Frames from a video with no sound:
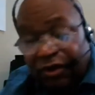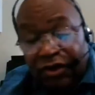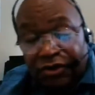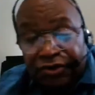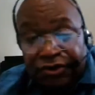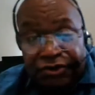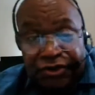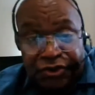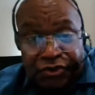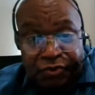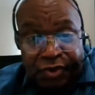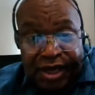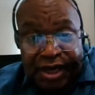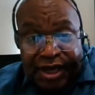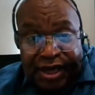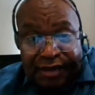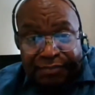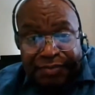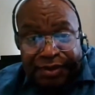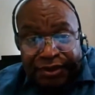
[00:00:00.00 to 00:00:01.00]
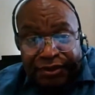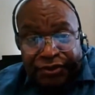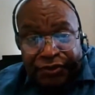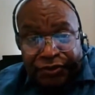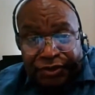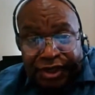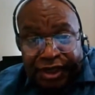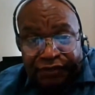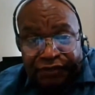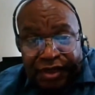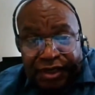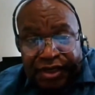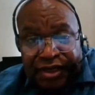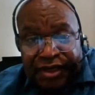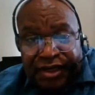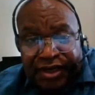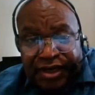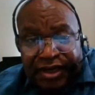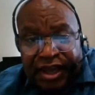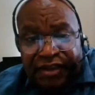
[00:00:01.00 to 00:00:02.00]
Because this is what happened to
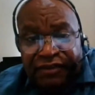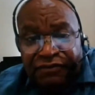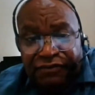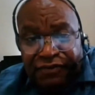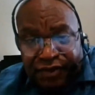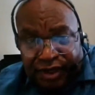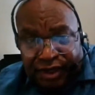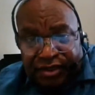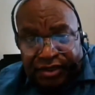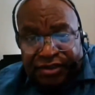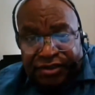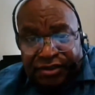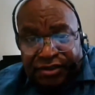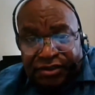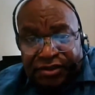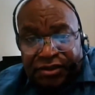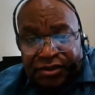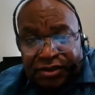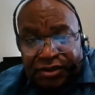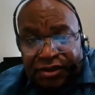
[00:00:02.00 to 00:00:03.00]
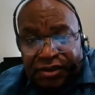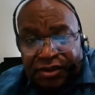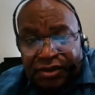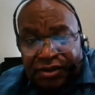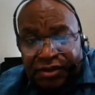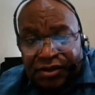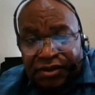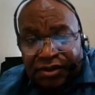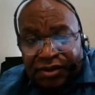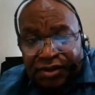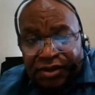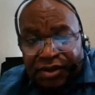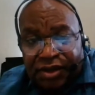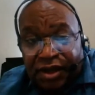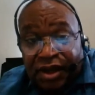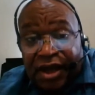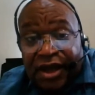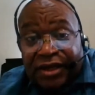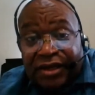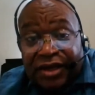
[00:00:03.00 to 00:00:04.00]
David. David
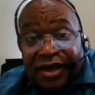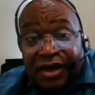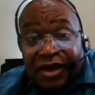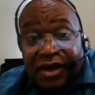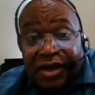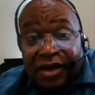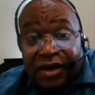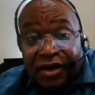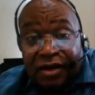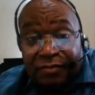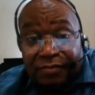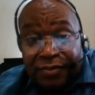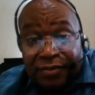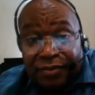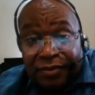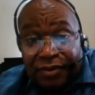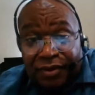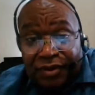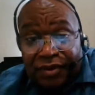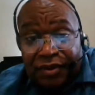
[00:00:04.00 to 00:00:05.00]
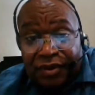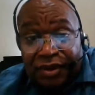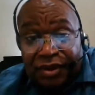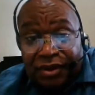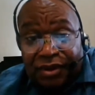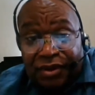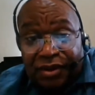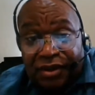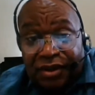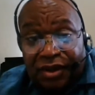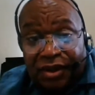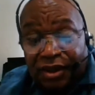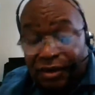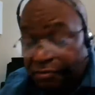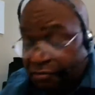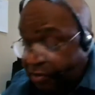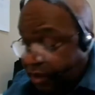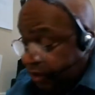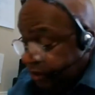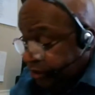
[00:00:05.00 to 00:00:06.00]
got caught up
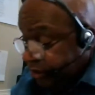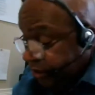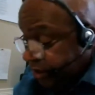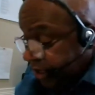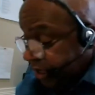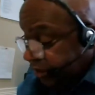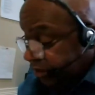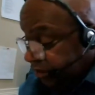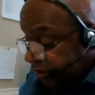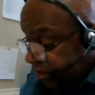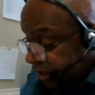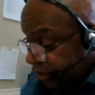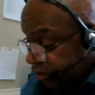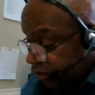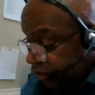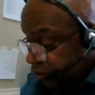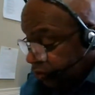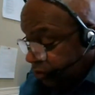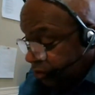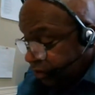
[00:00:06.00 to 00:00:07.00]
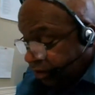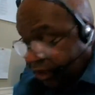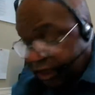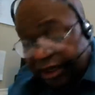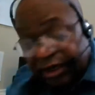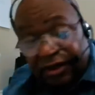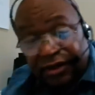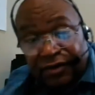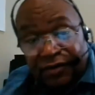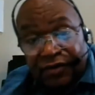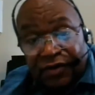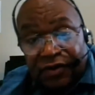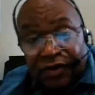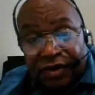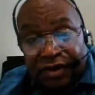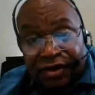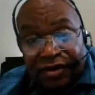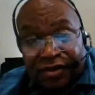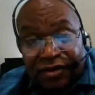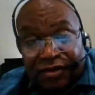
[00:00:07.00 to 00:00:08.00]
in meeting a sexual need.
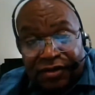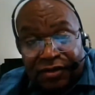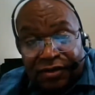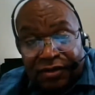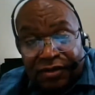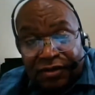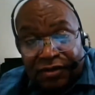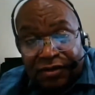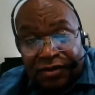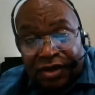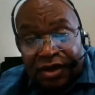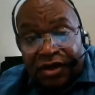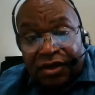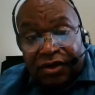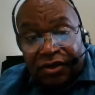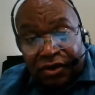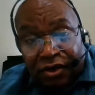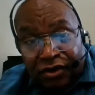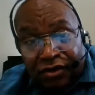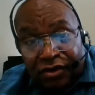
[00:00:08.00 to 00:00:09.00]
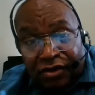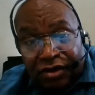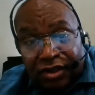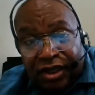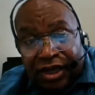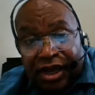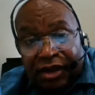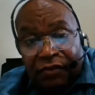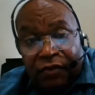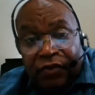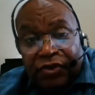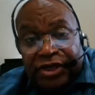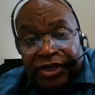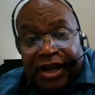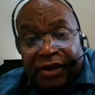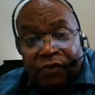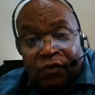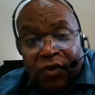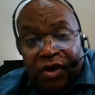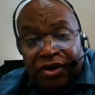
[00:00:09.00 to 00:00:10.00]
The other thing I
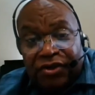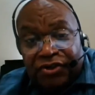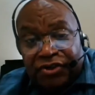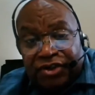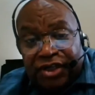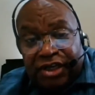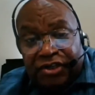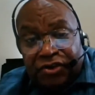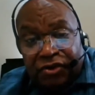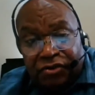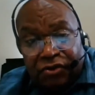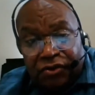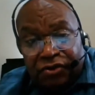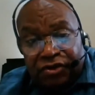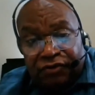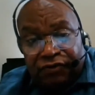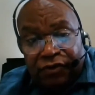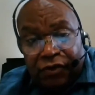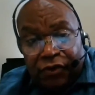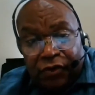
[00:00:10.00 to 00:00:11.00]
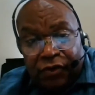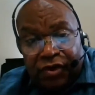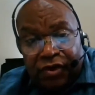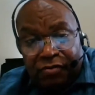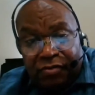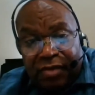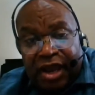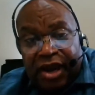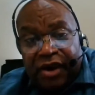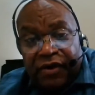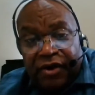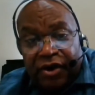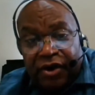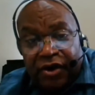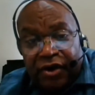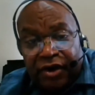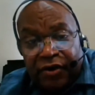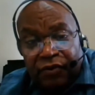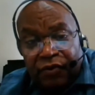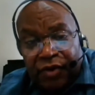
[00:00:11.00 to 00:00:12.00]
would want to say to those of you who are married
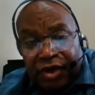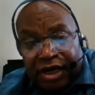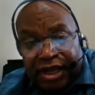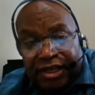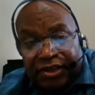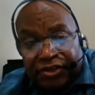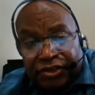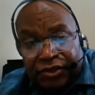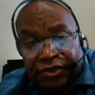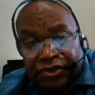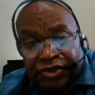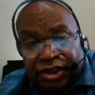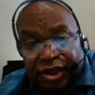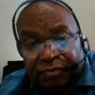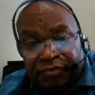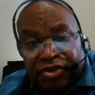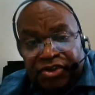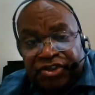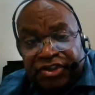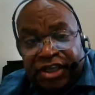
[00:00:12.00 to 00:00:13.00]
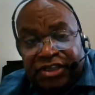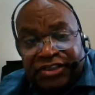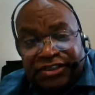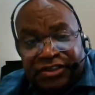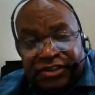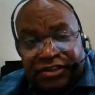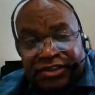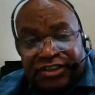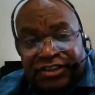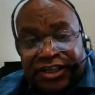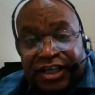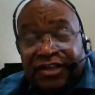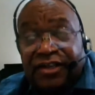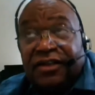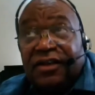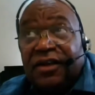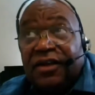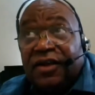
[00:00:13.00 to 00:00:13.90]
or in relationships, set